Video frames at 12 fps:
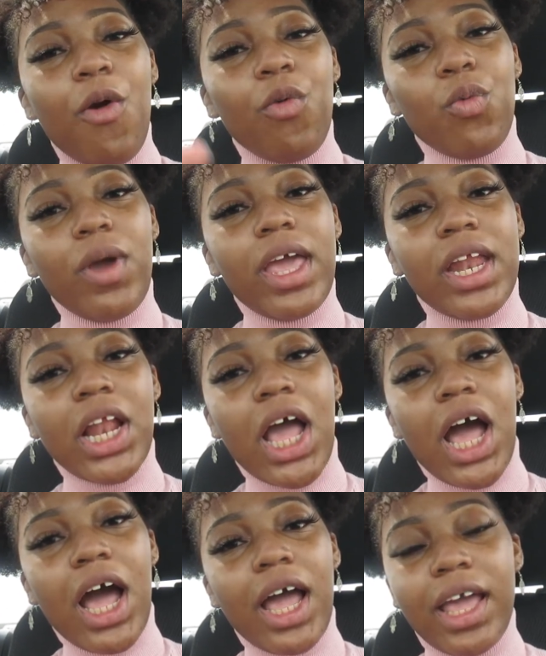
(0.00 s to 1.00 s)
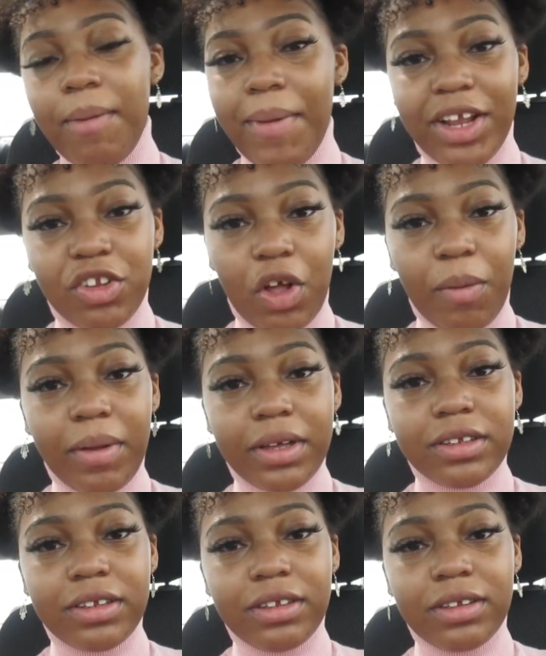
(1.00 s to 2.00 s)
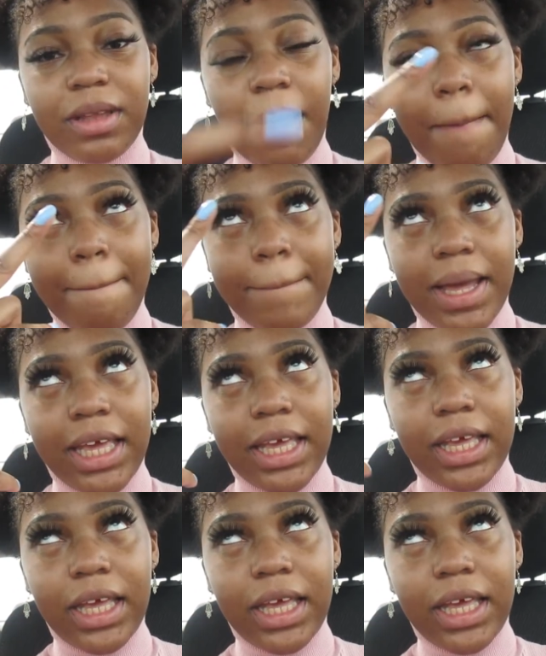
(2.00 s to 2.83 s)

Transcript: when I am at Starbucks. Bye.